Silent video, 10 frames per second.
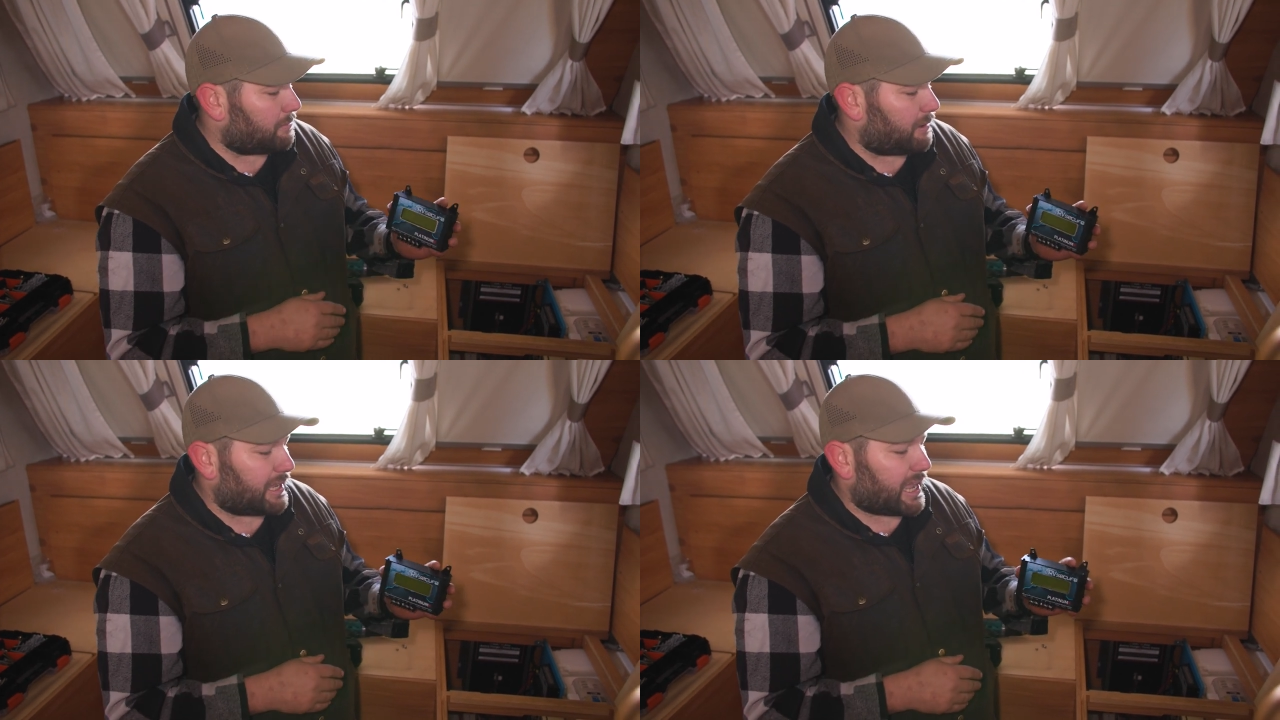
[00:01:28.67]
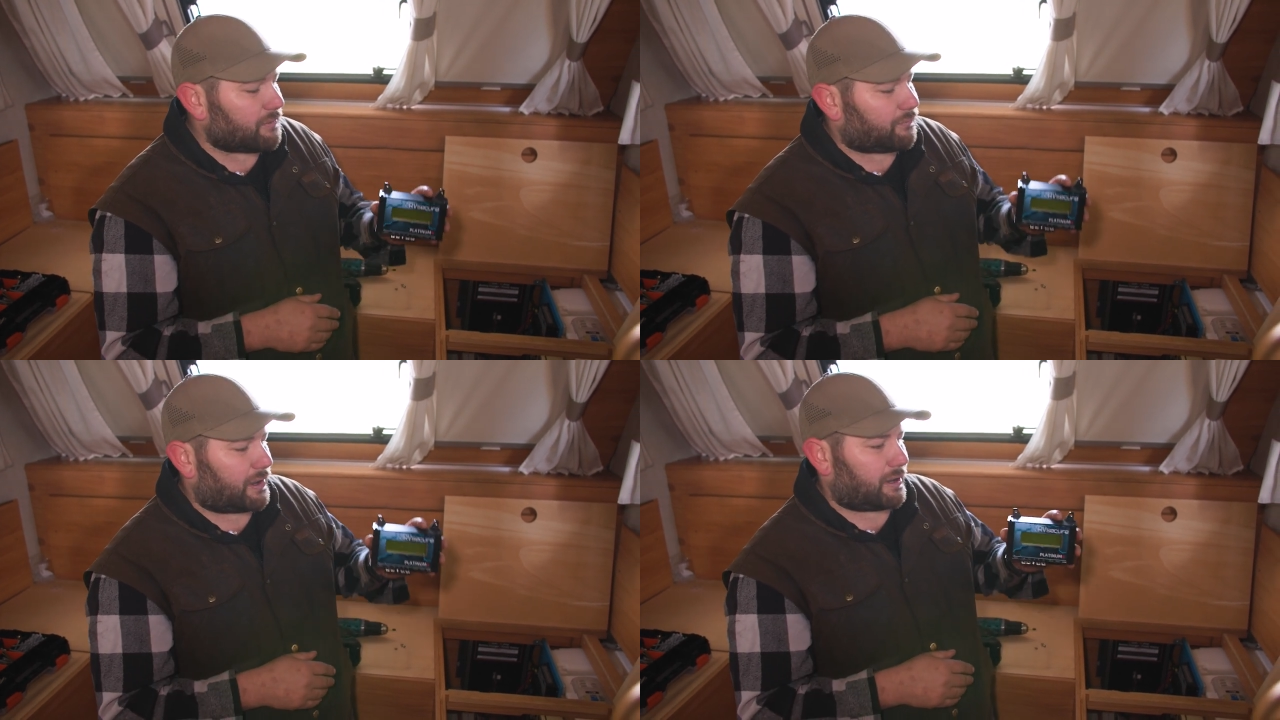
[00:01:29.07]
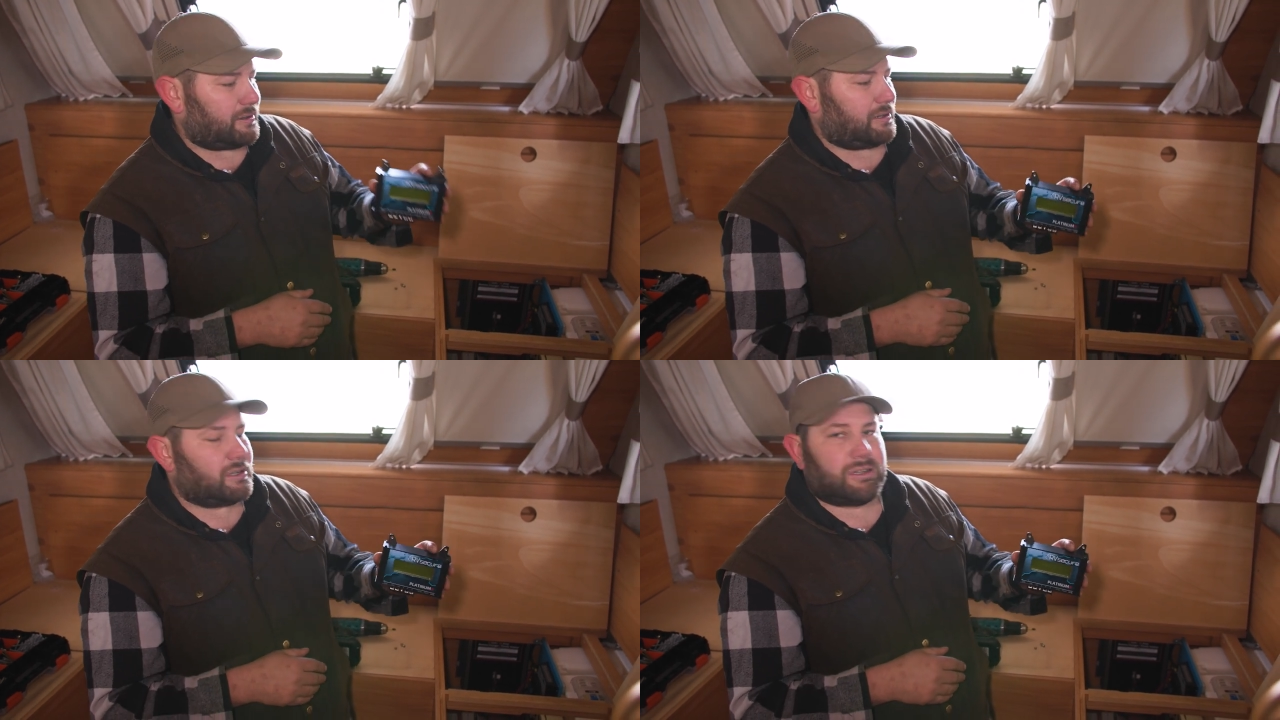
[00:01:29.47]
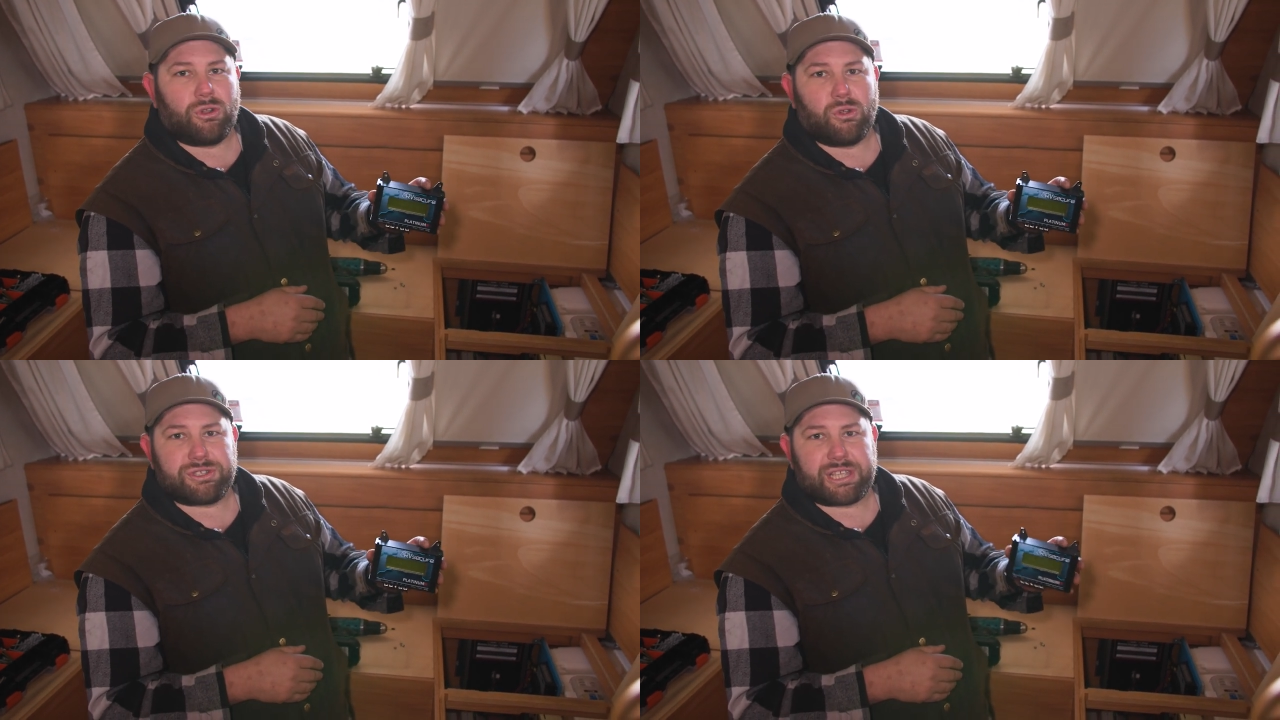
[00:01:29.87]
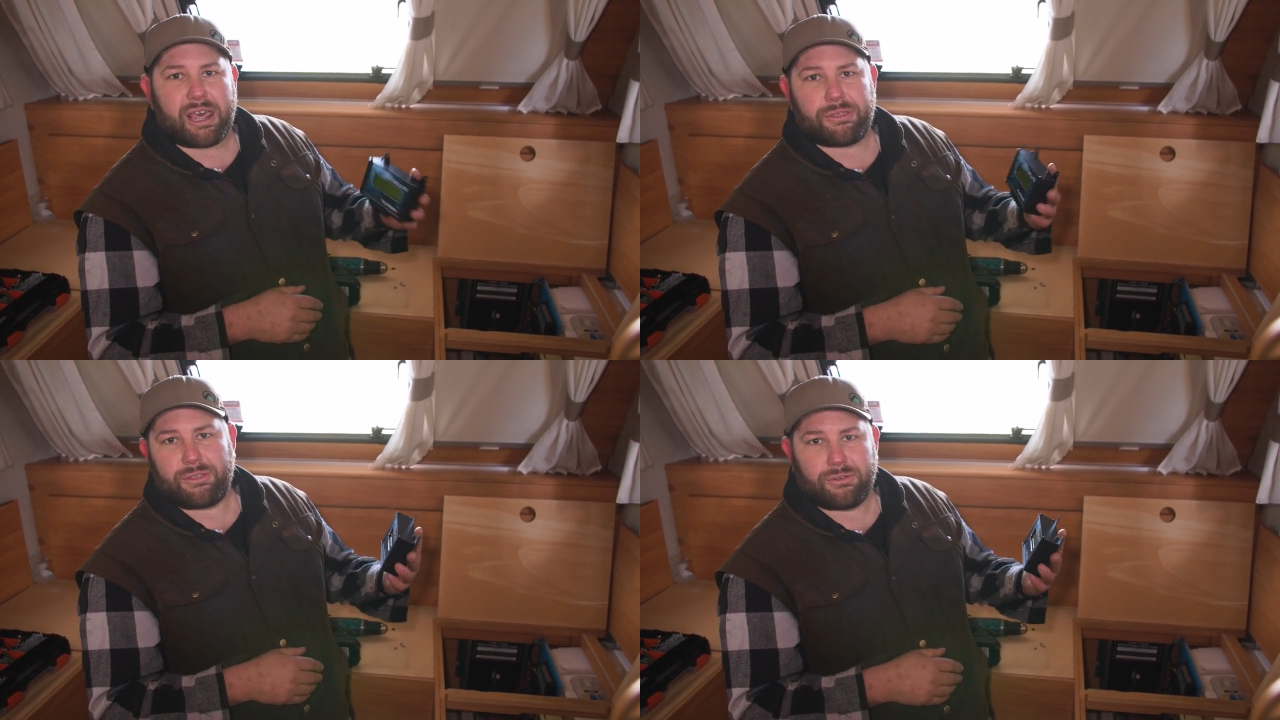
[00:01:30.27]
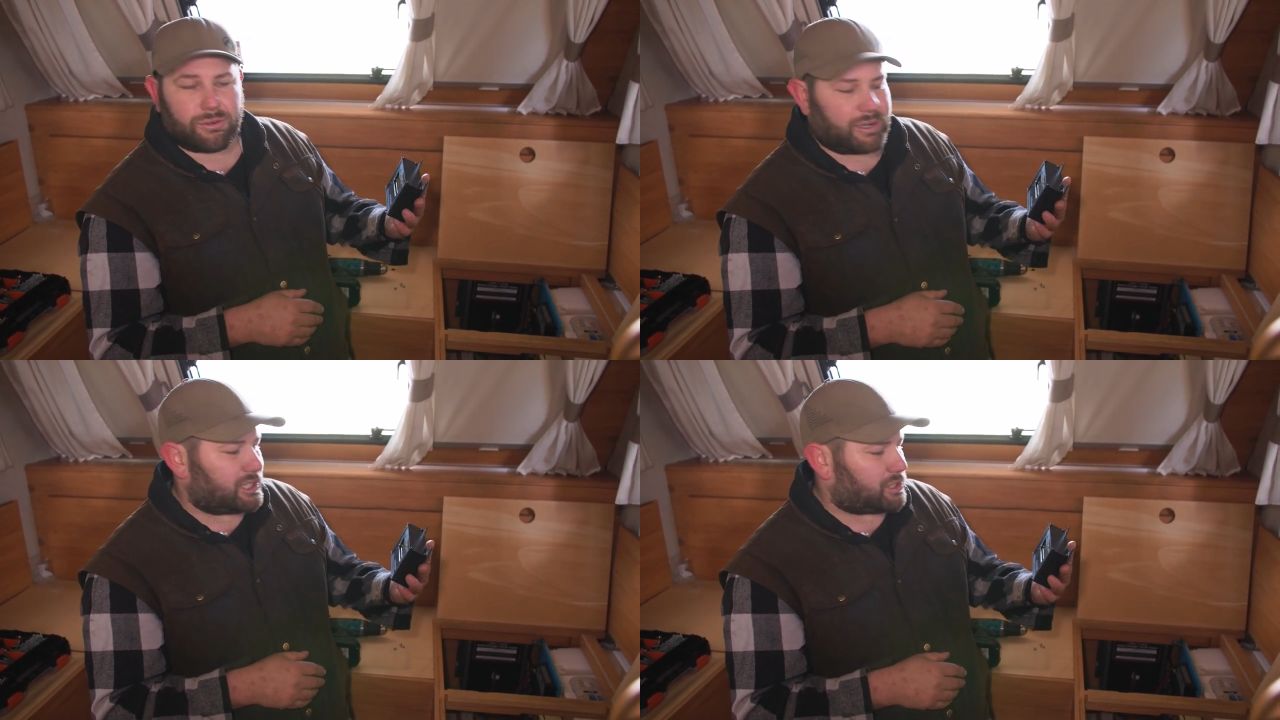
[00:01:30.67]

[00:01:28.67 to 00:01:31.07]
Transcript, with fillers: but you can fit it north-south or